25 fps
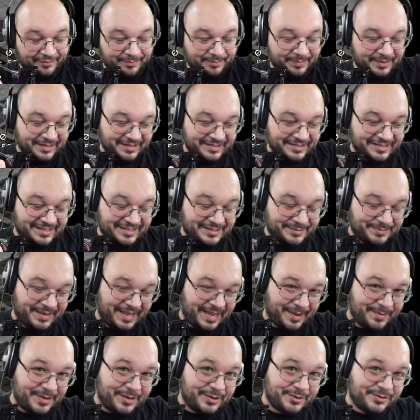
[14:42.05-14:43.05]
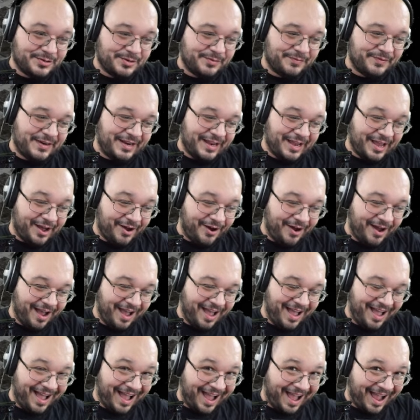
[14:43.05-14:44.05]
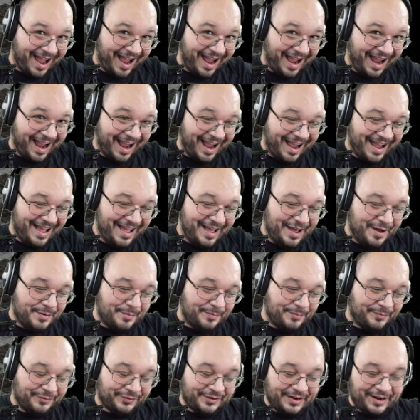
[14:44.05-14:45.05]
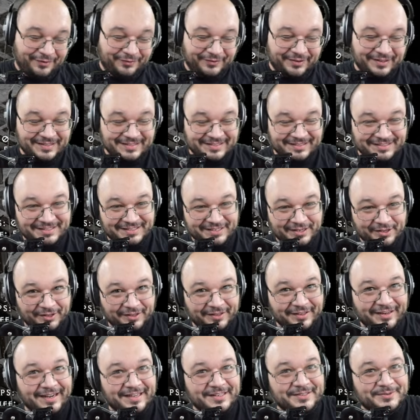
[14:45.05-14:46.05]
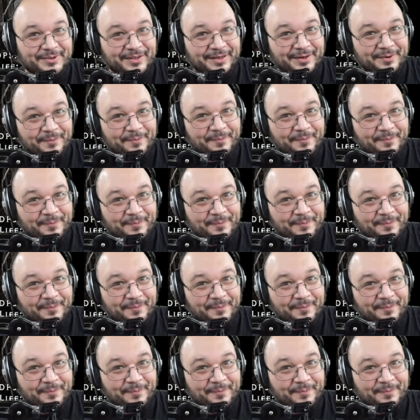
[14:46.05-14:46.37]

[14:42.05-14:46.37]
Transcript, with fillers: because this became a YouTube video. But for now, friends, we'll see you all in the next one.